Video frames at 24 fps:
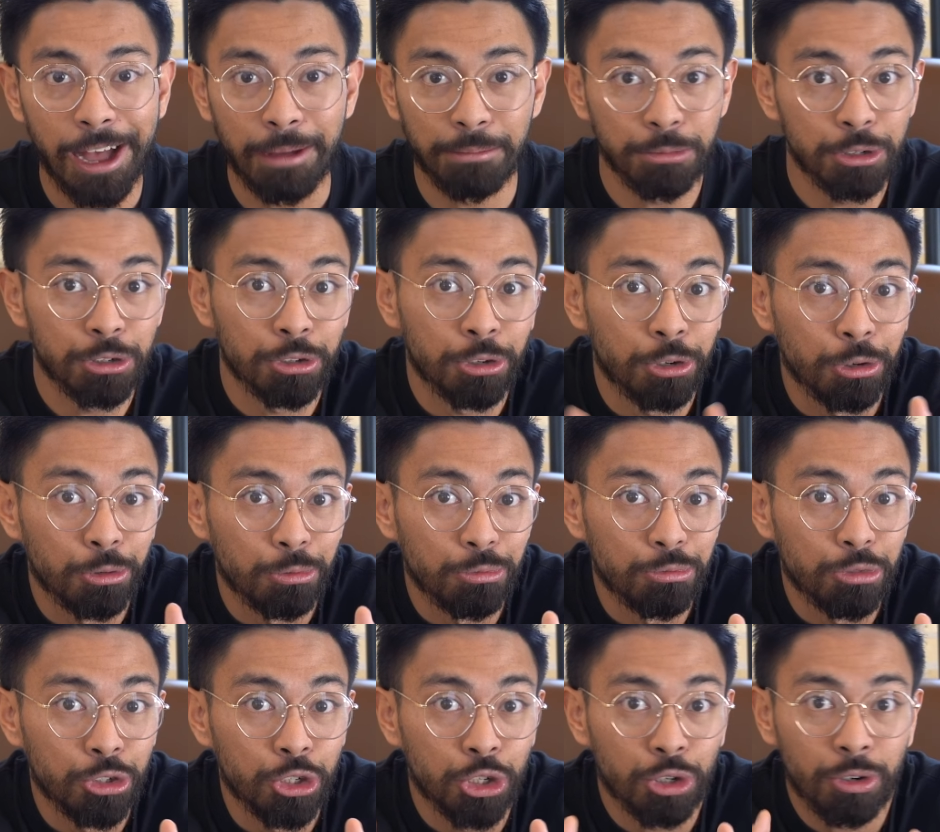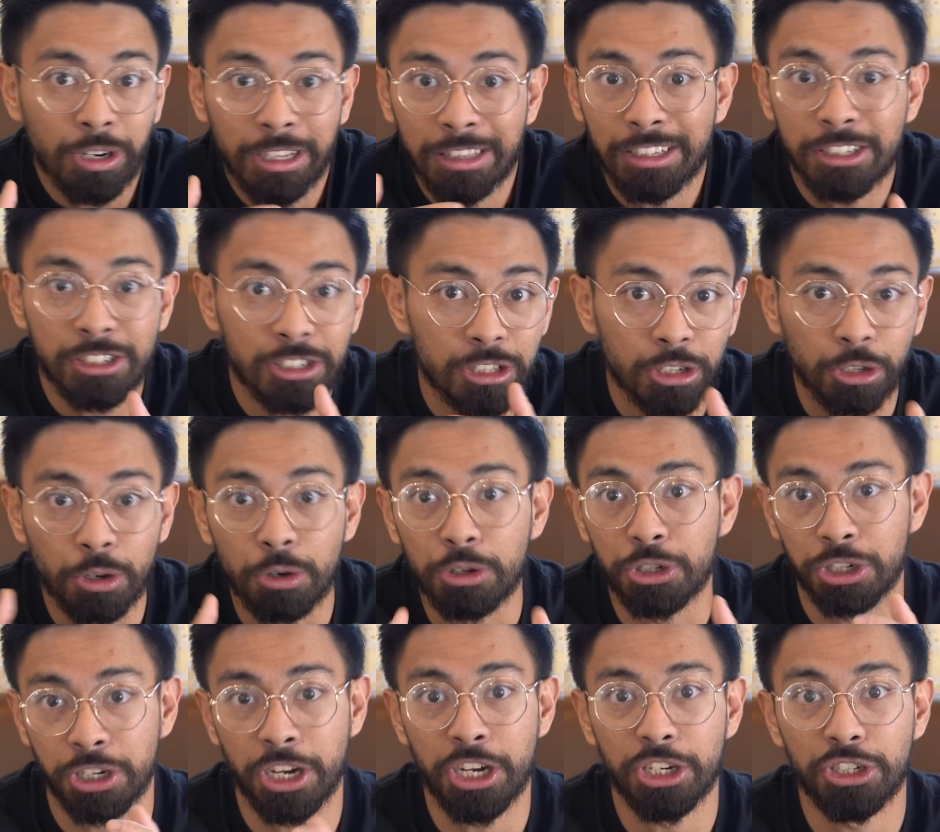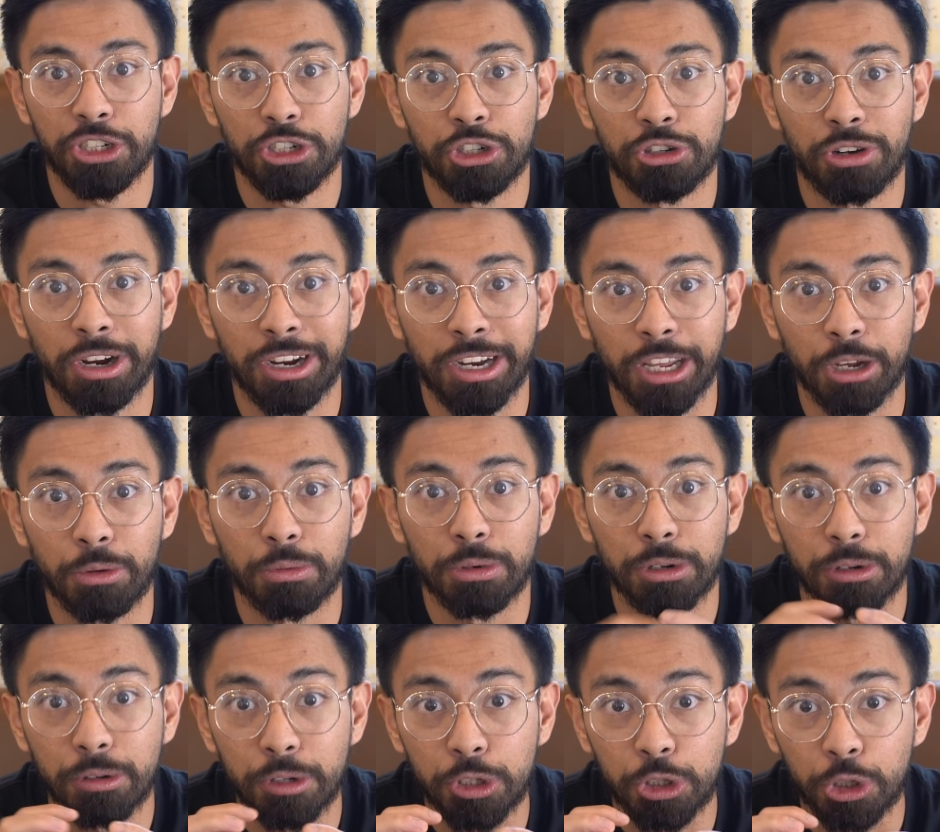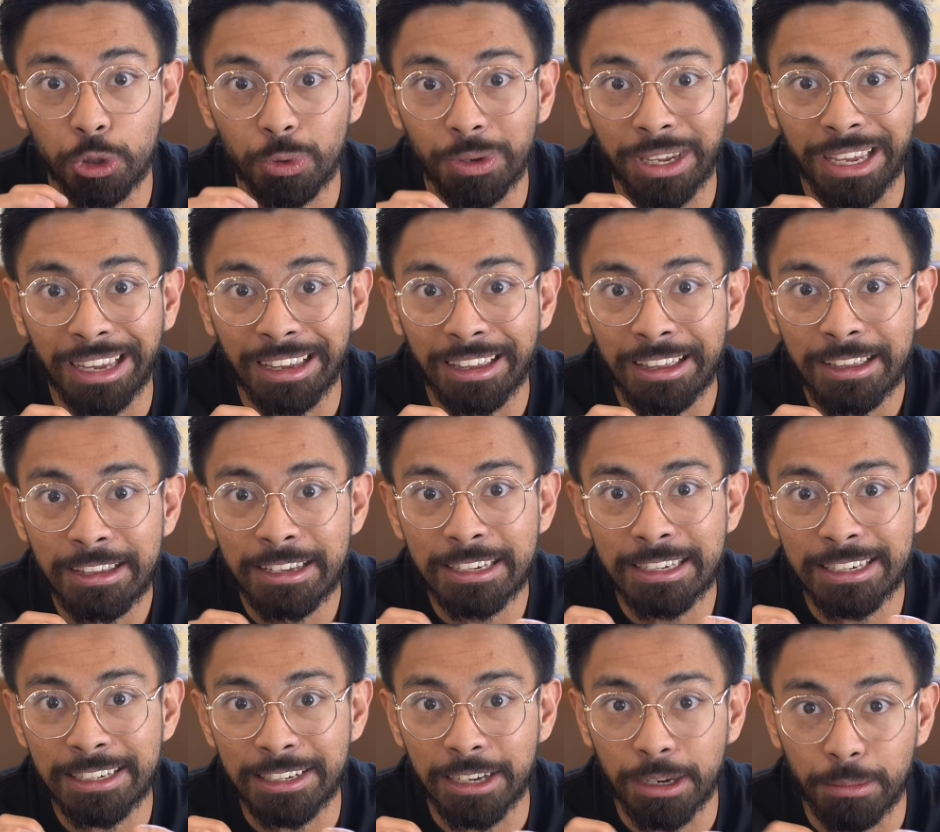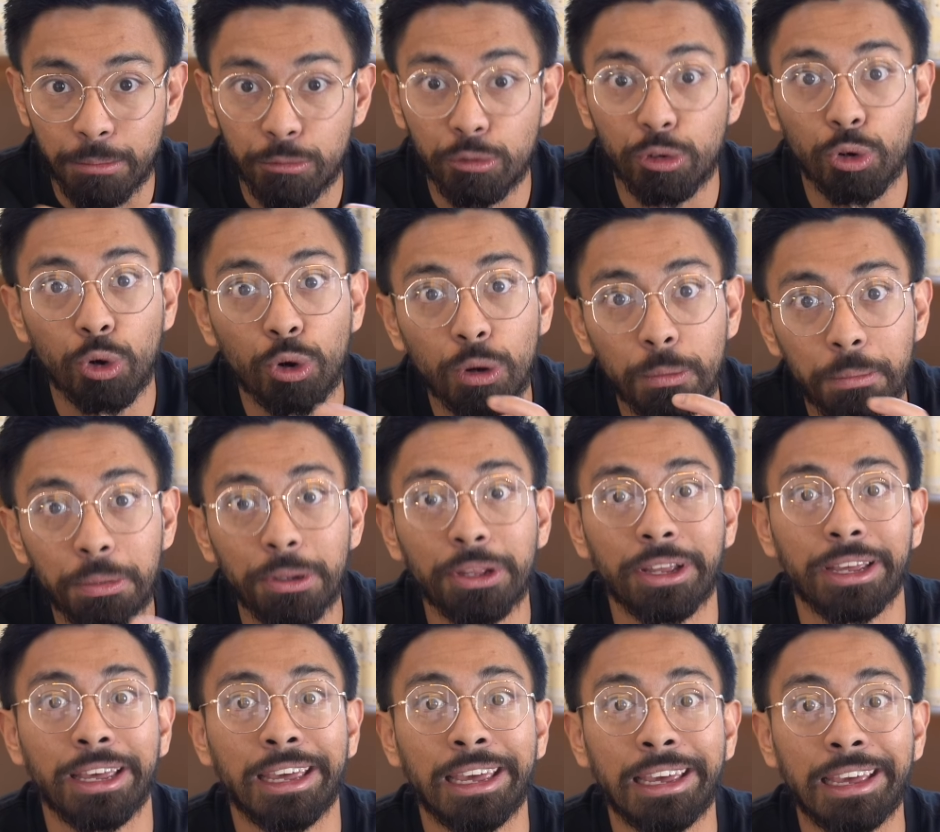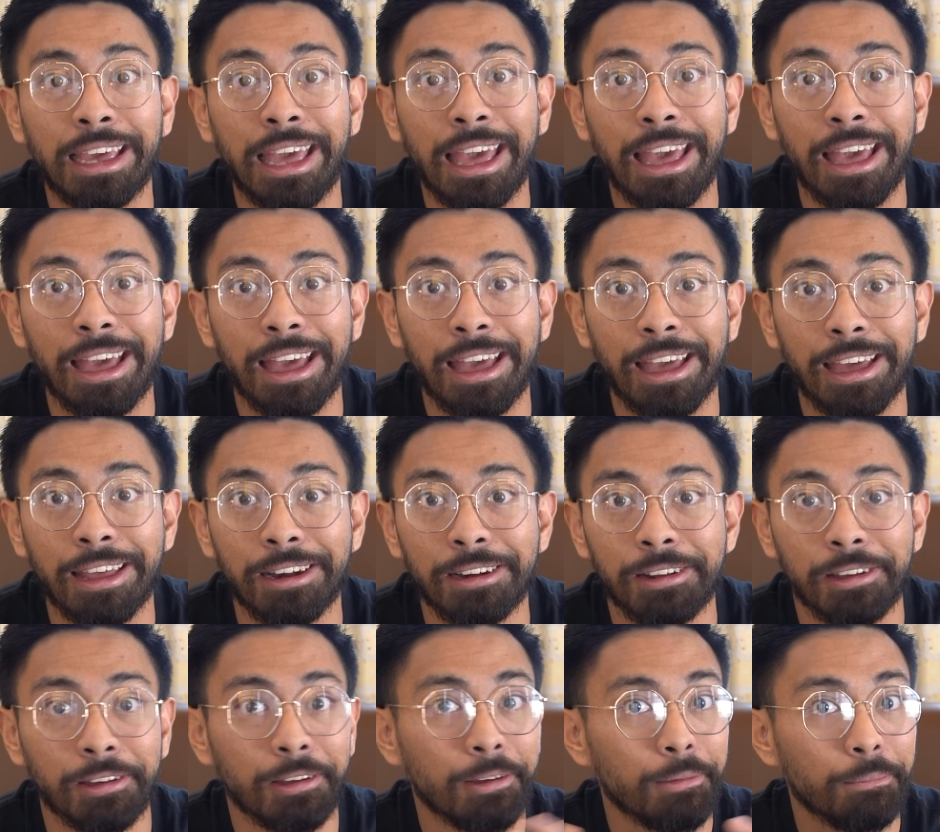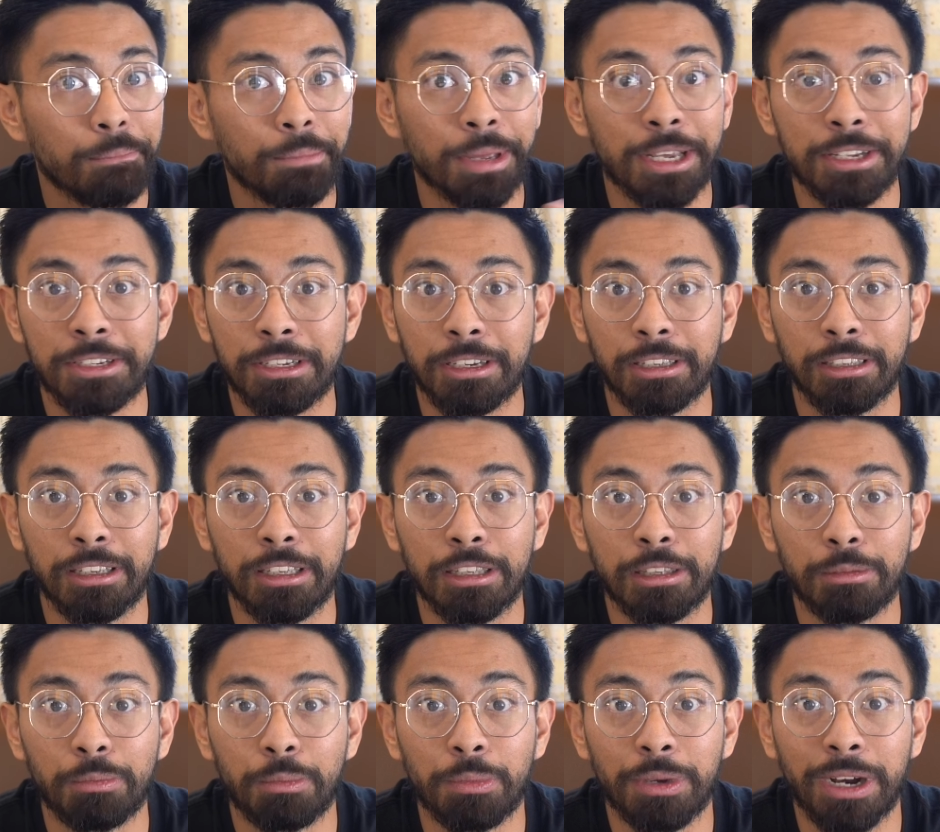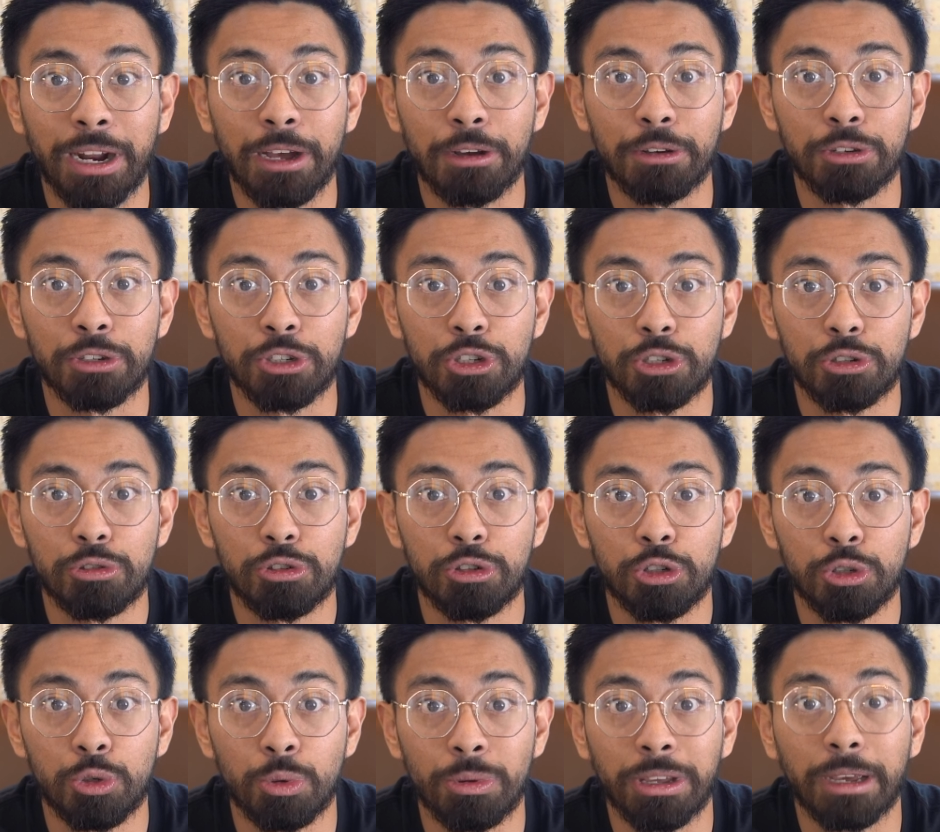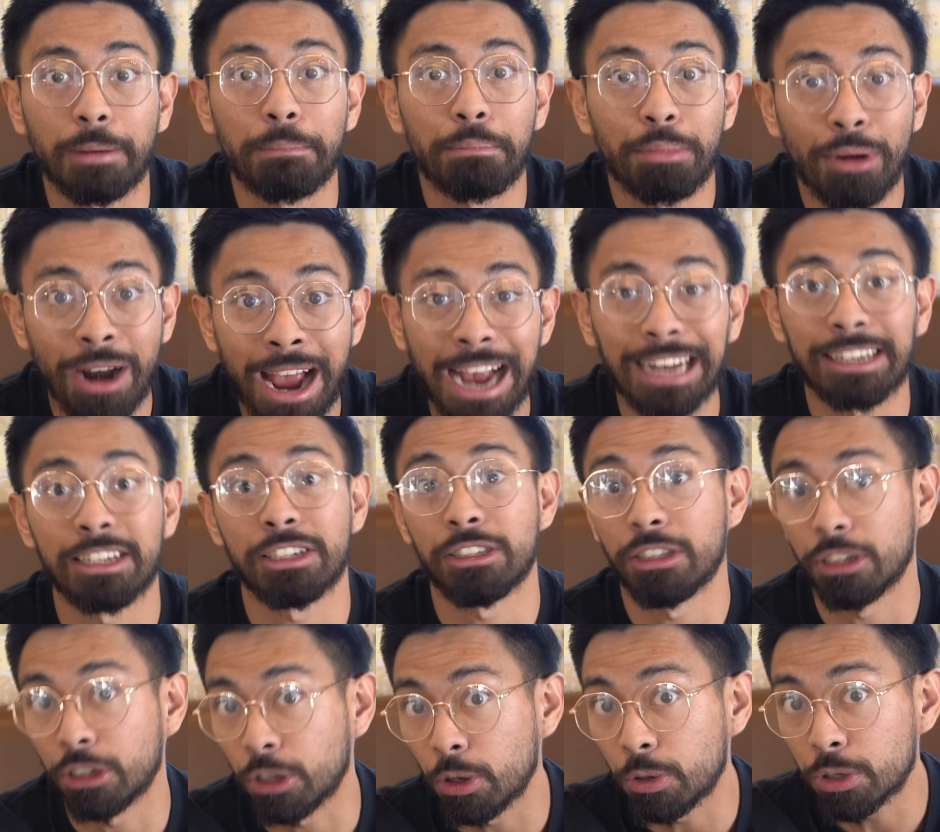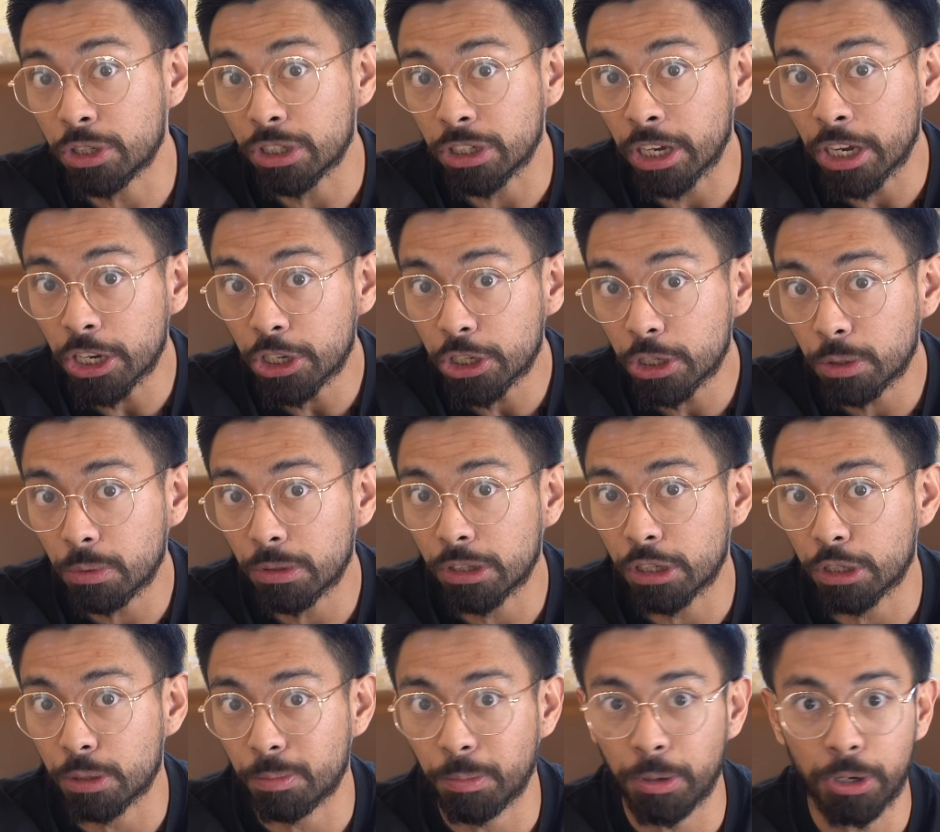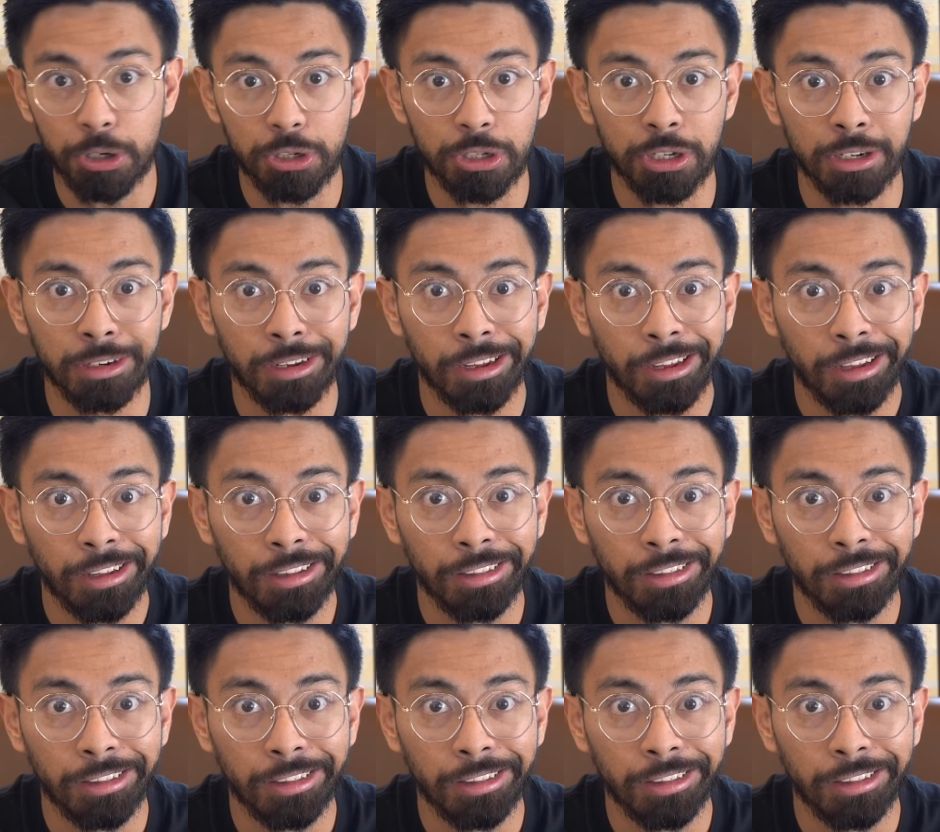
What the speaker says: So during this negotiation training, we were doing some role playing, and basically when I was doing a practice negotiation with this person,